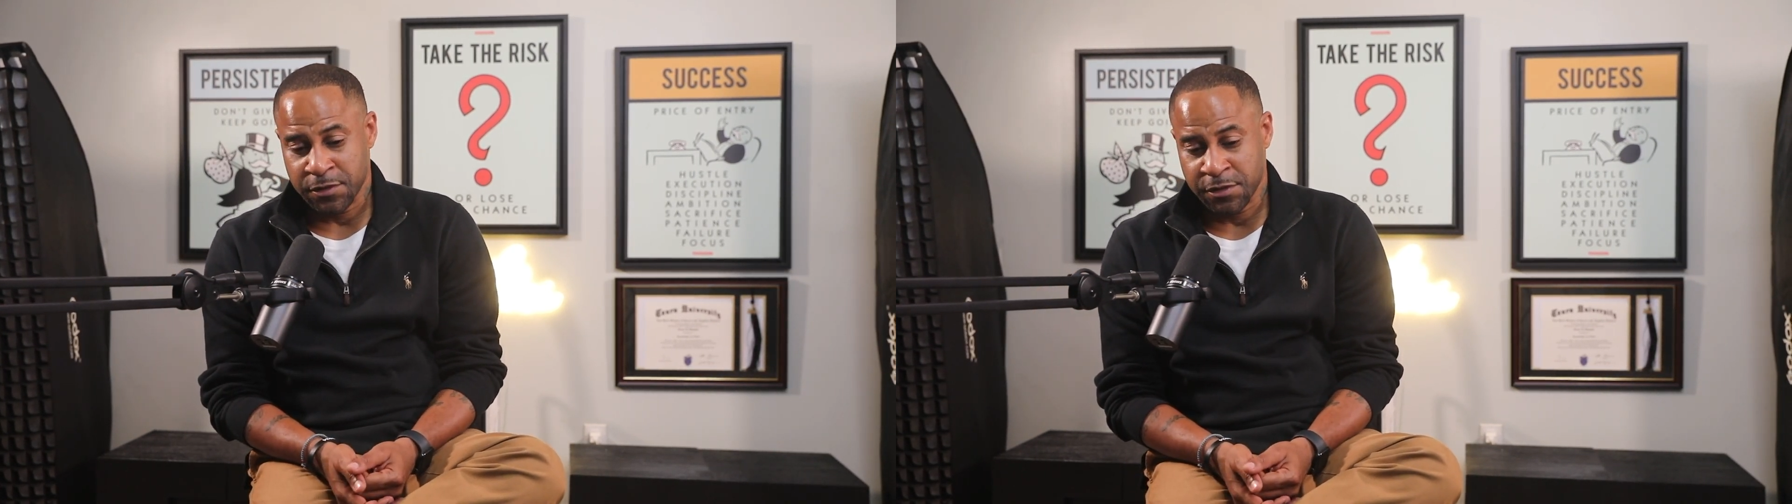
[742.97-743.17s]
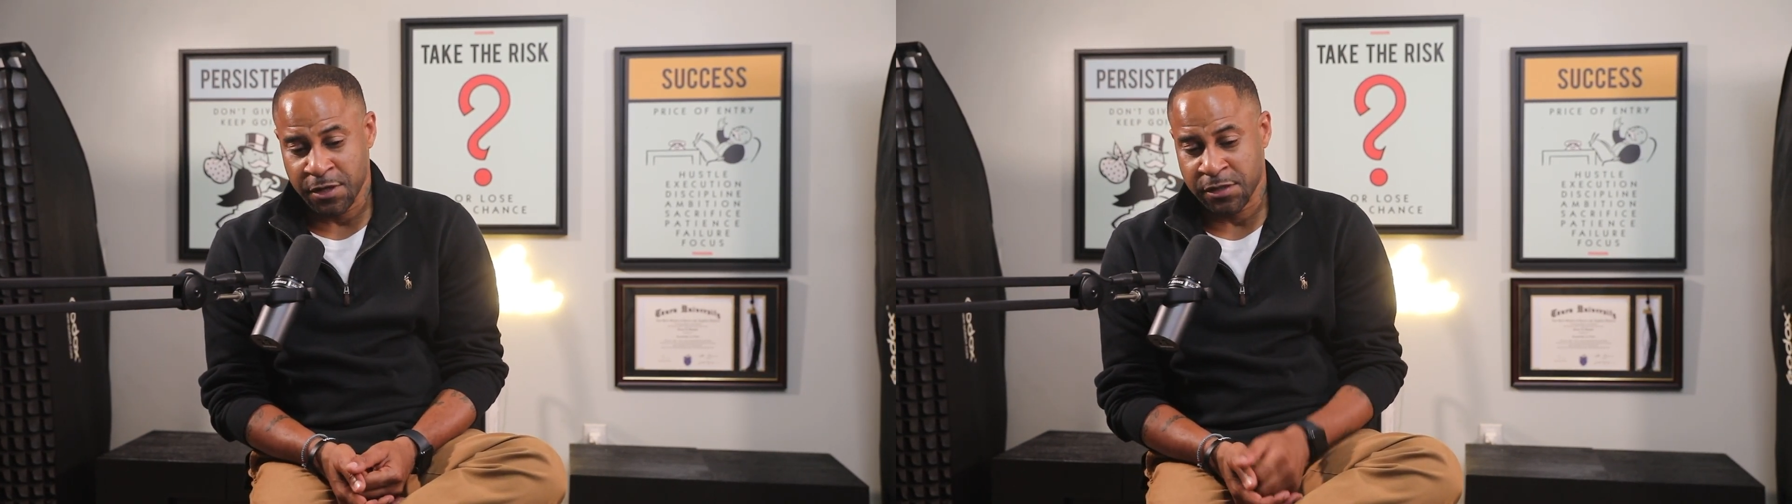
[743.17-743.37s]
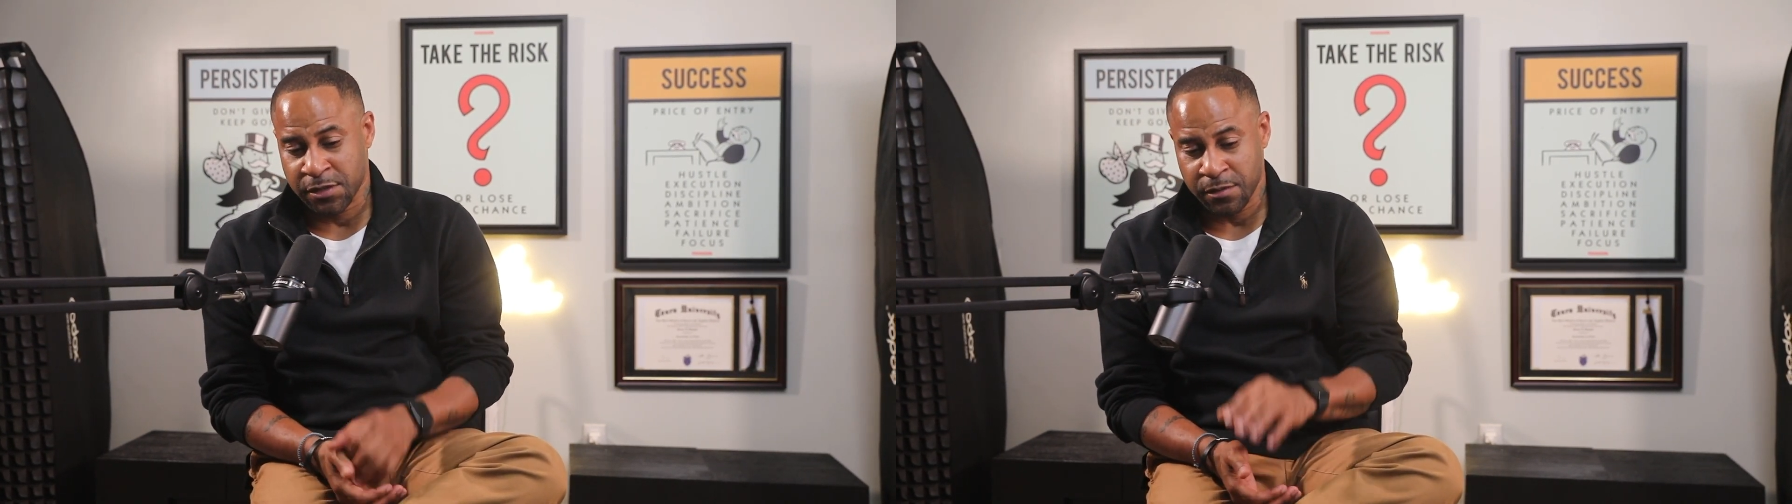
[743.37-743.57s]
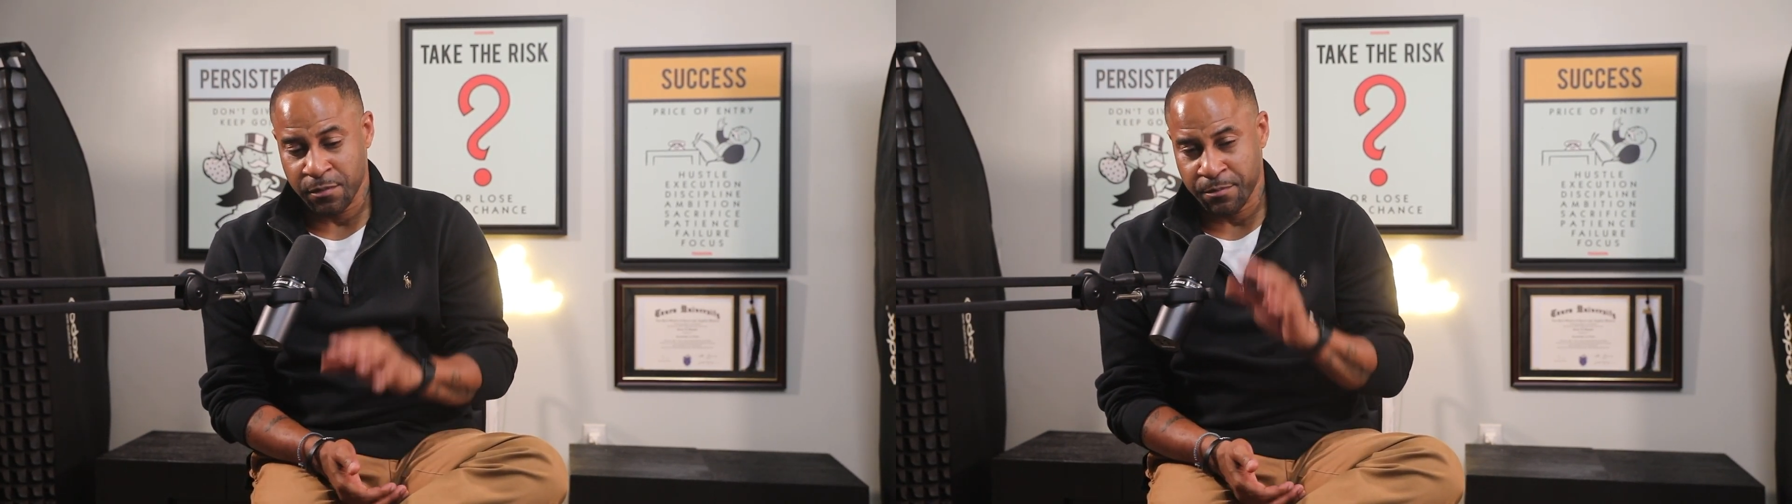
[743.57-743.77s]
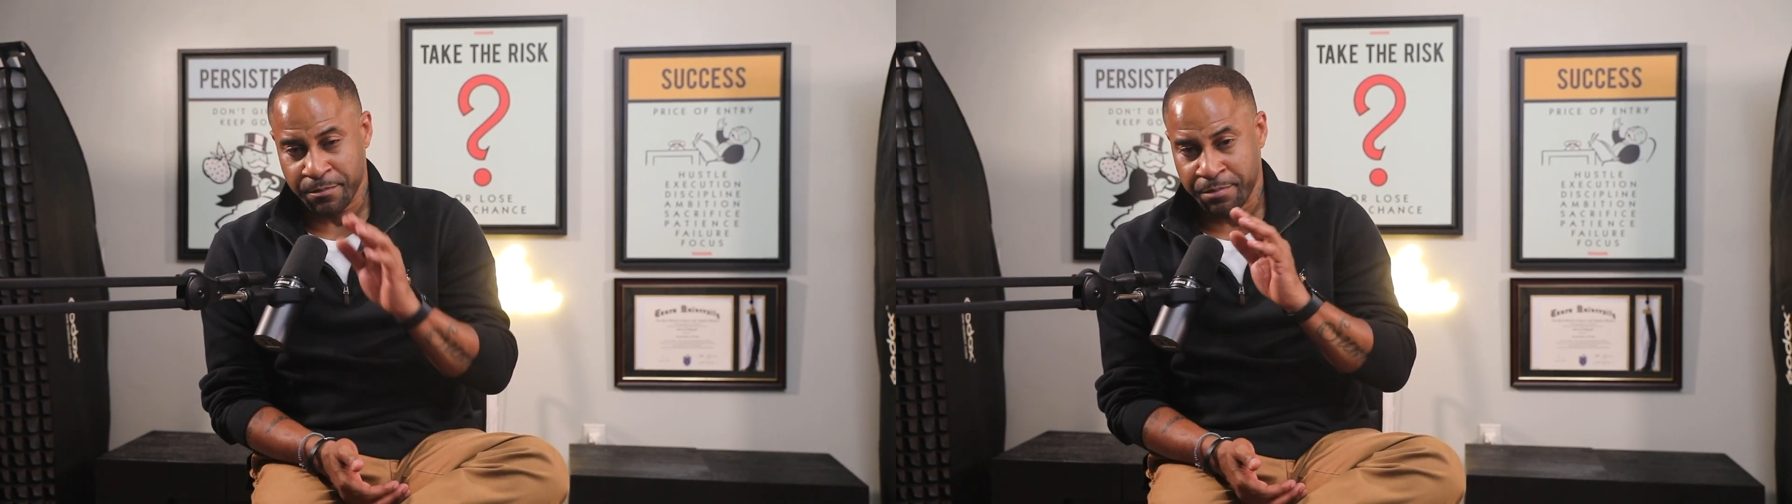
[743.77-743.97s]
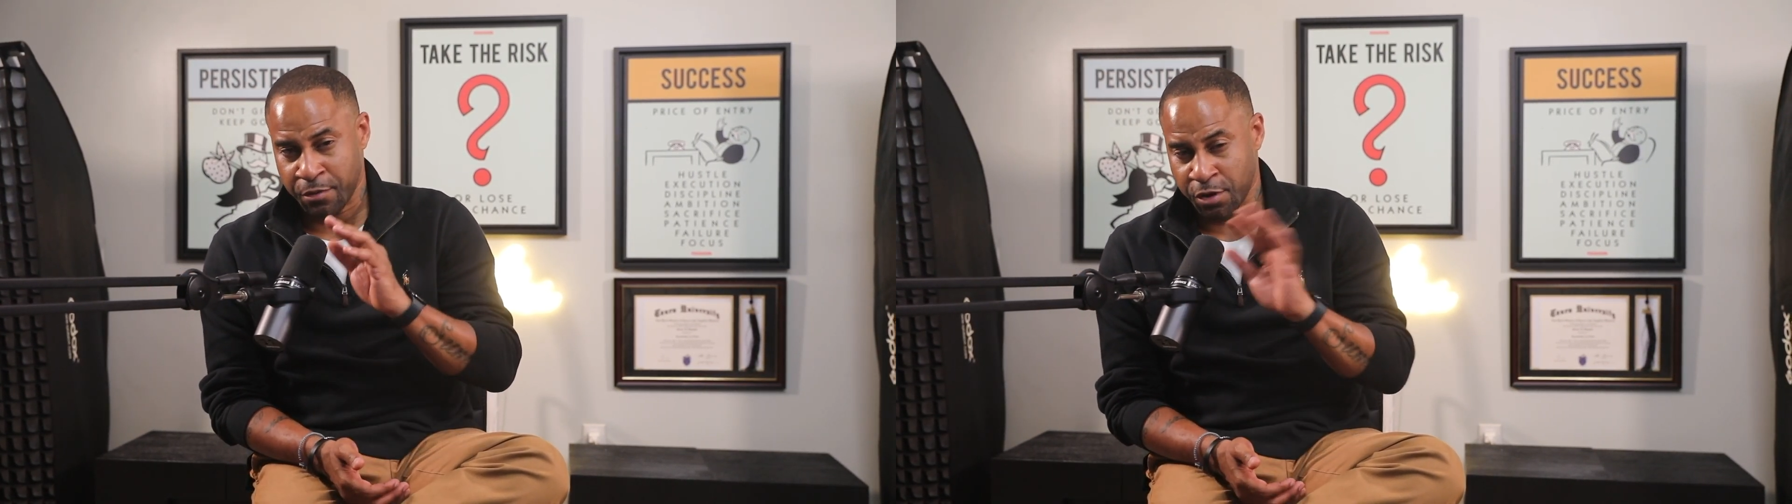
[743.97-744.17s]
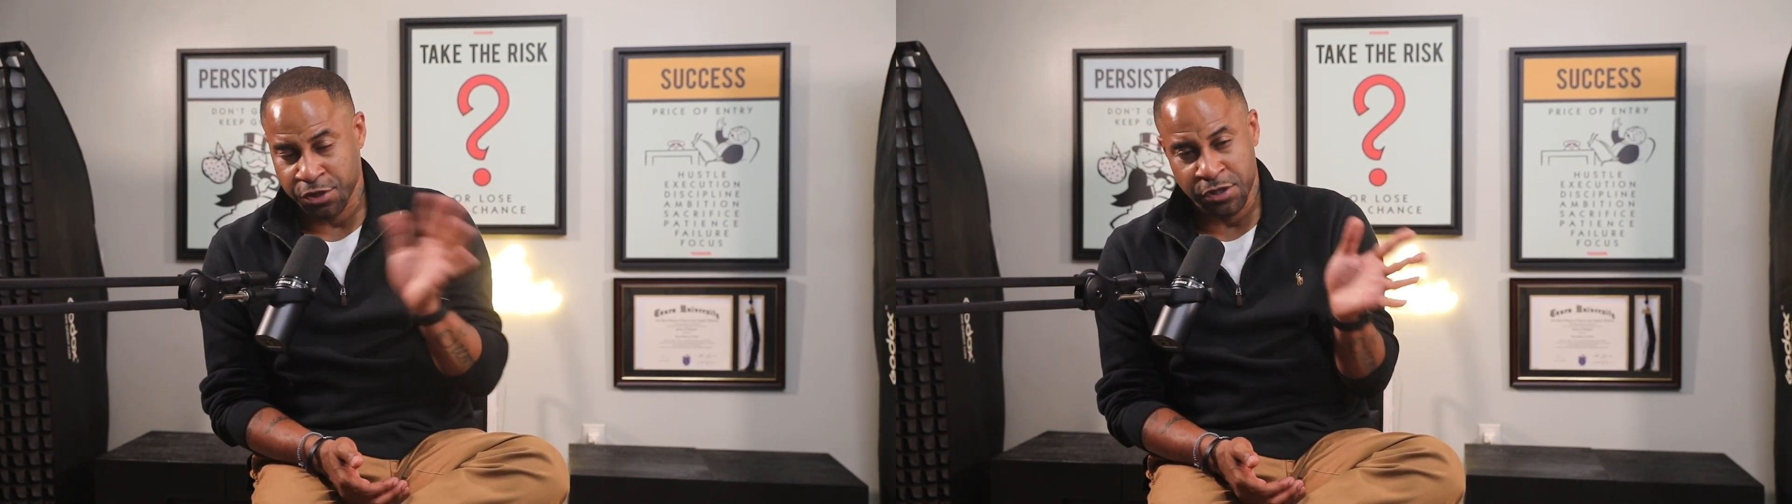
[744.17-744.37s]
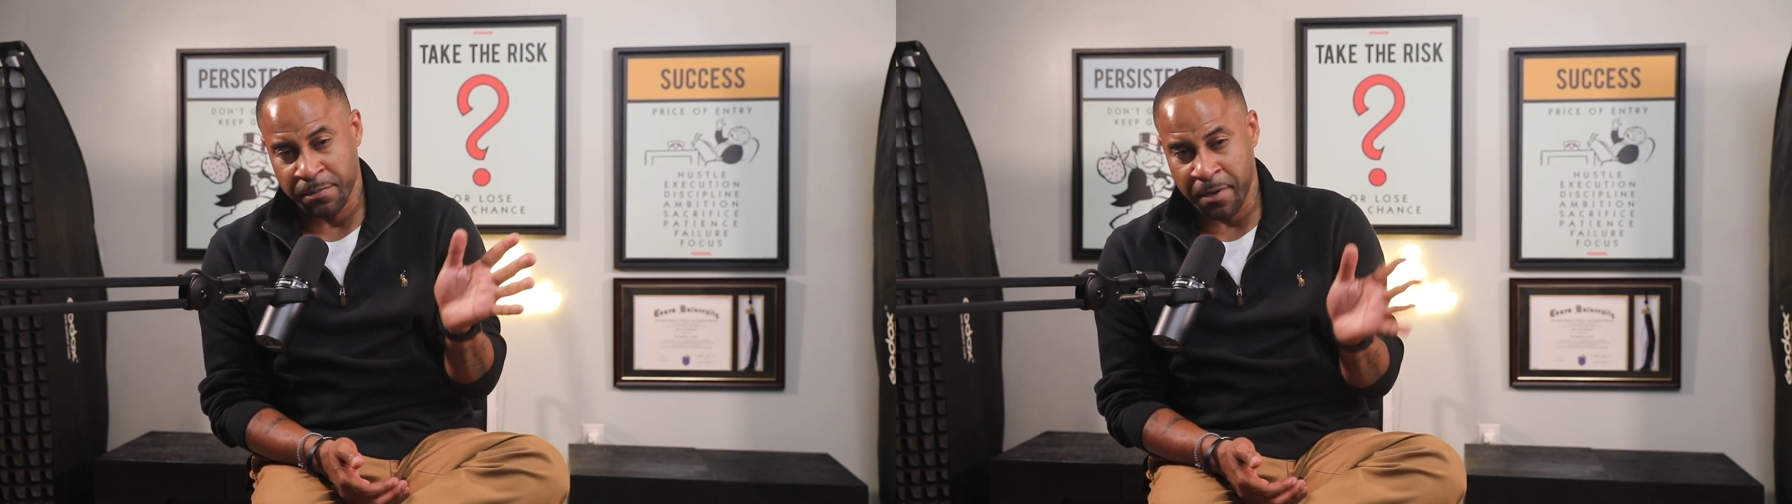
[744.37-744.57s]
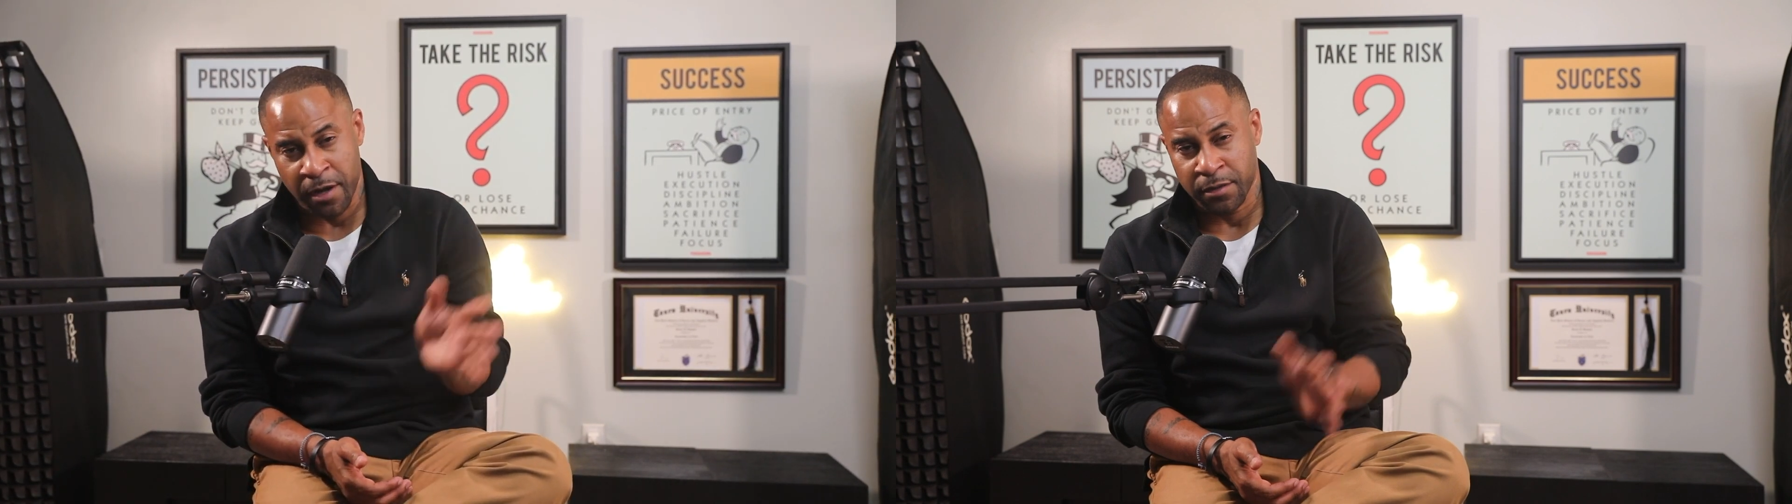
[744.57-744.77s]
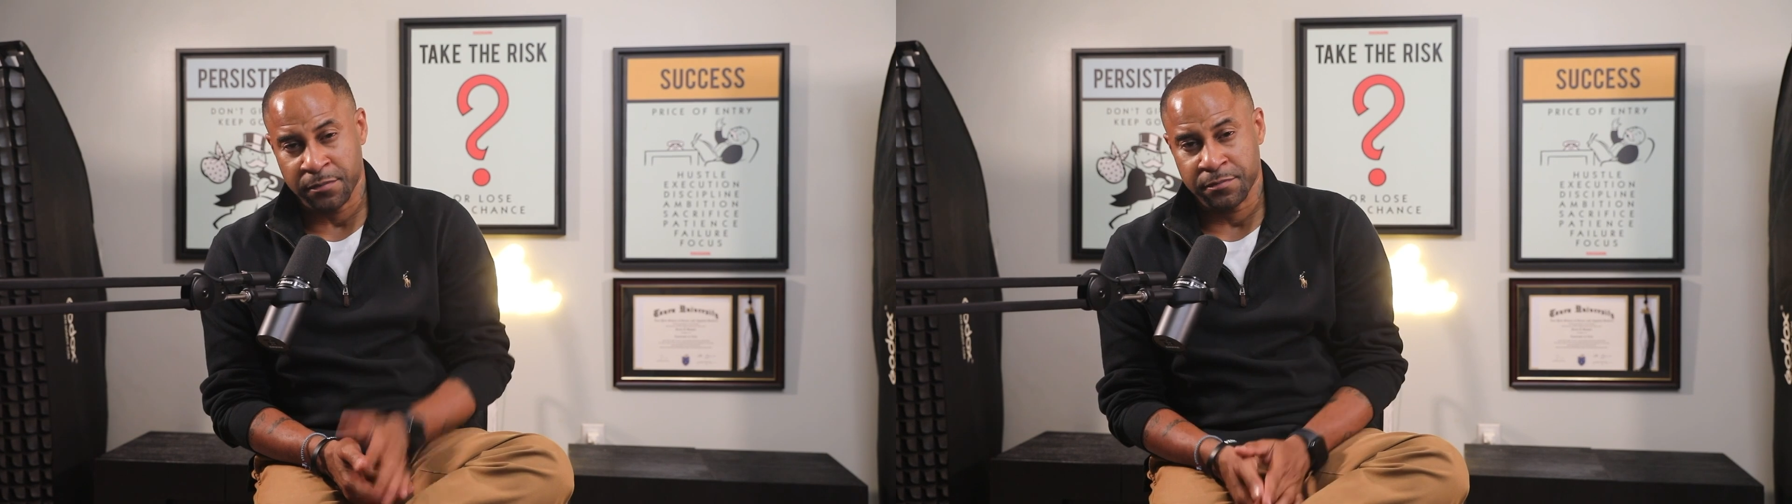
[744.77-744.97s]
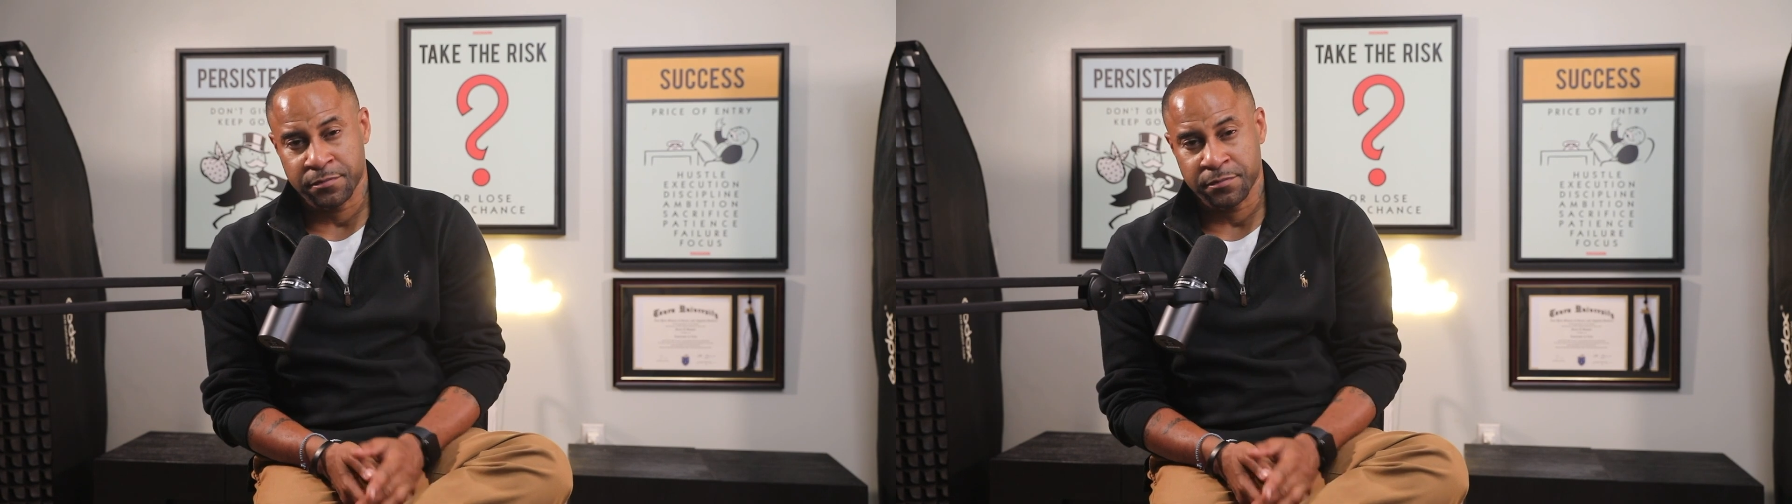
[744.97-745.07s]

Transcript: Just push the button.